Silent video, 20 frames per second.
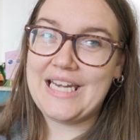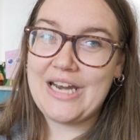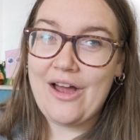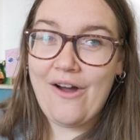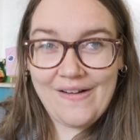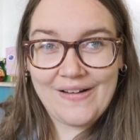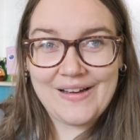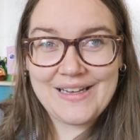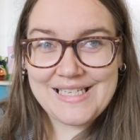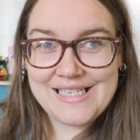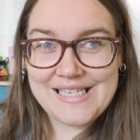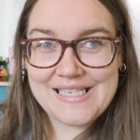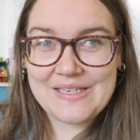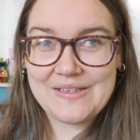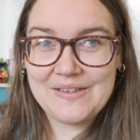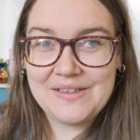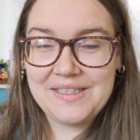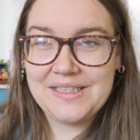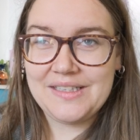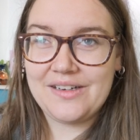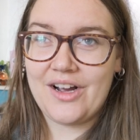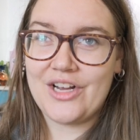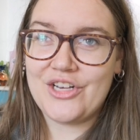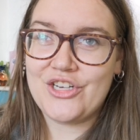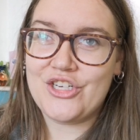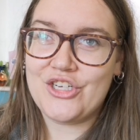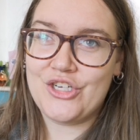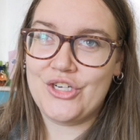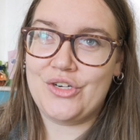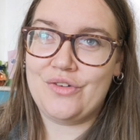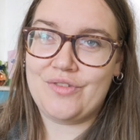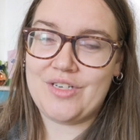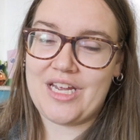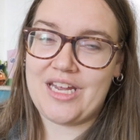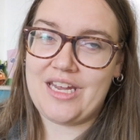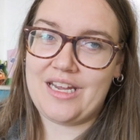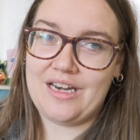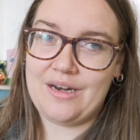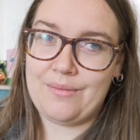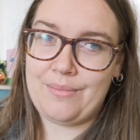In hindsight, I should have
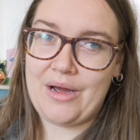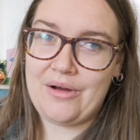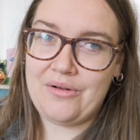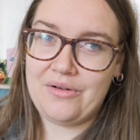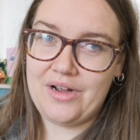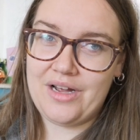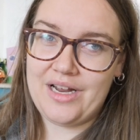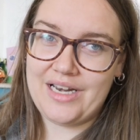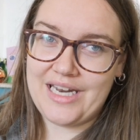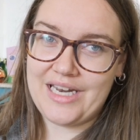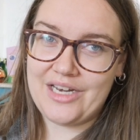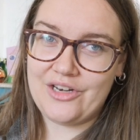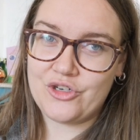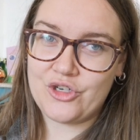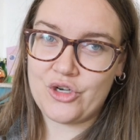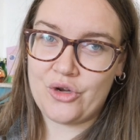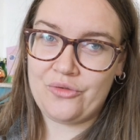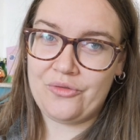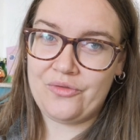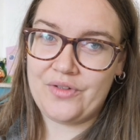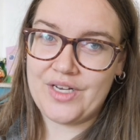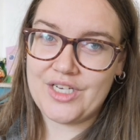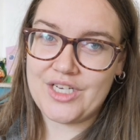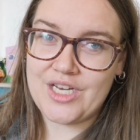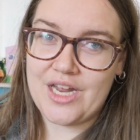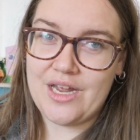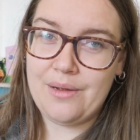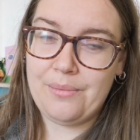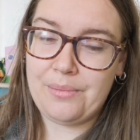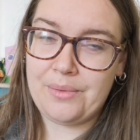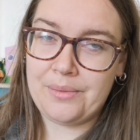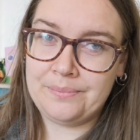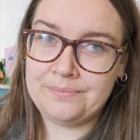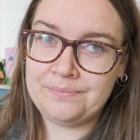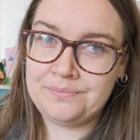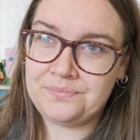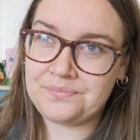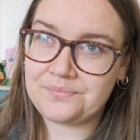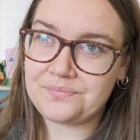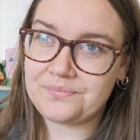taken about an inch off of each hip,
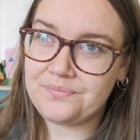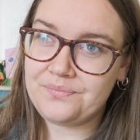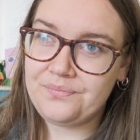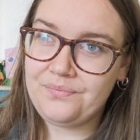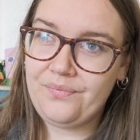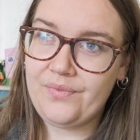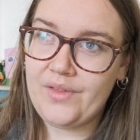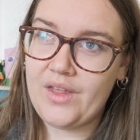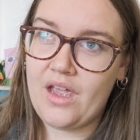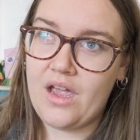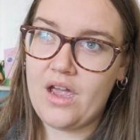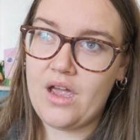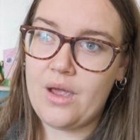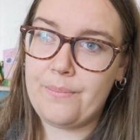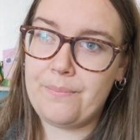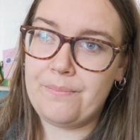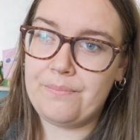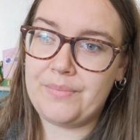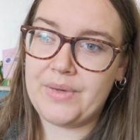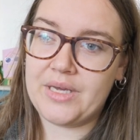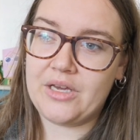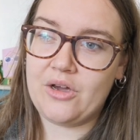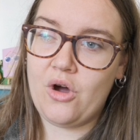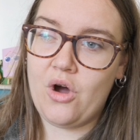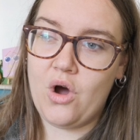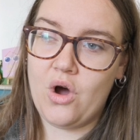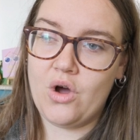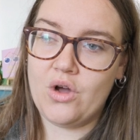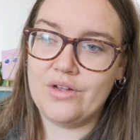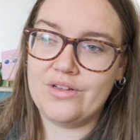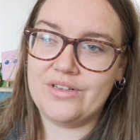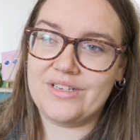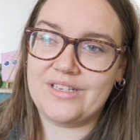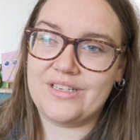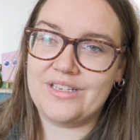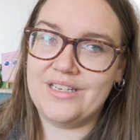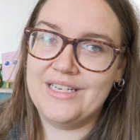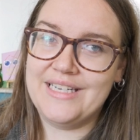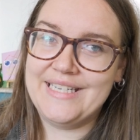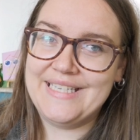um,
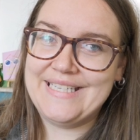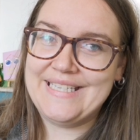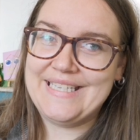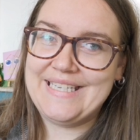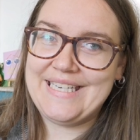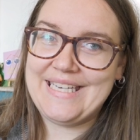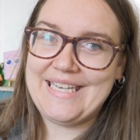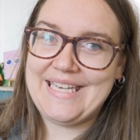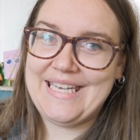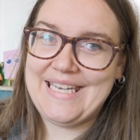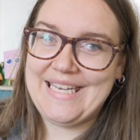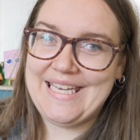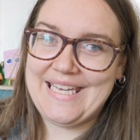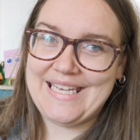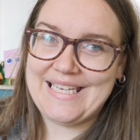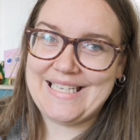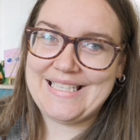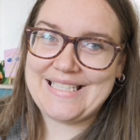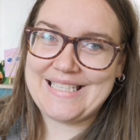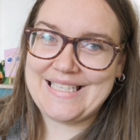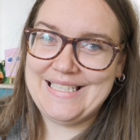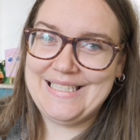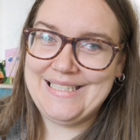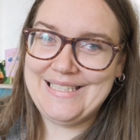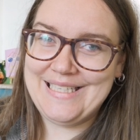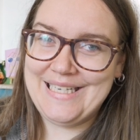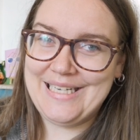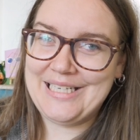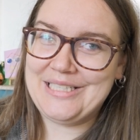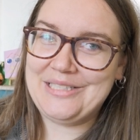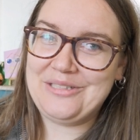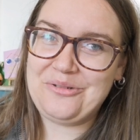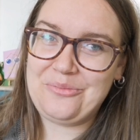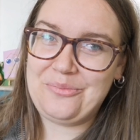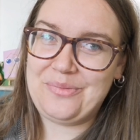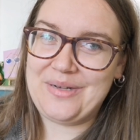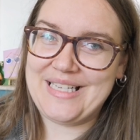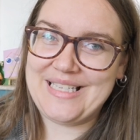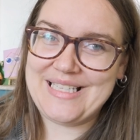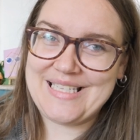because it's a little
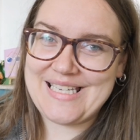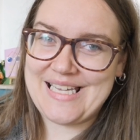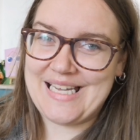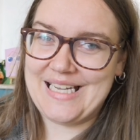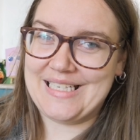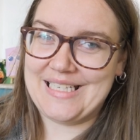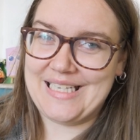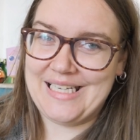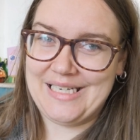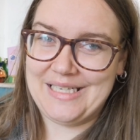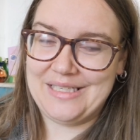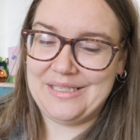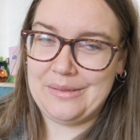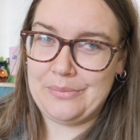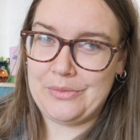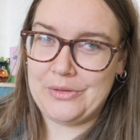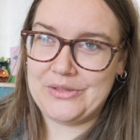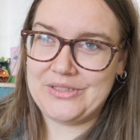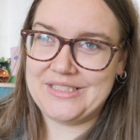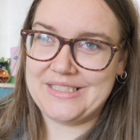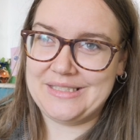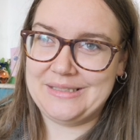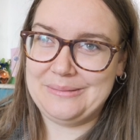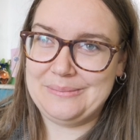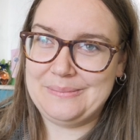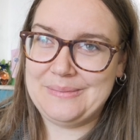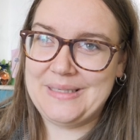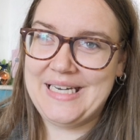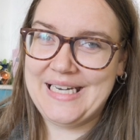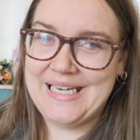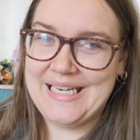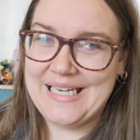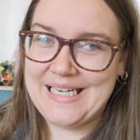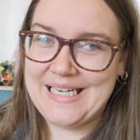bit saggy in the bottom